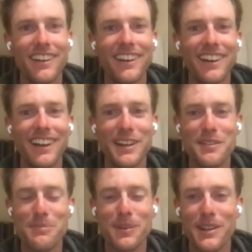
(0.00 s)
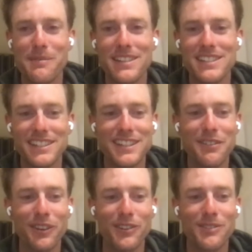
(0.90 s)
a pretty immensely
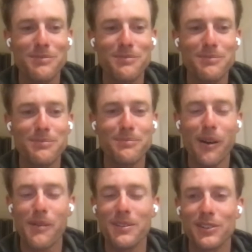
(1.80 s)
difficult moment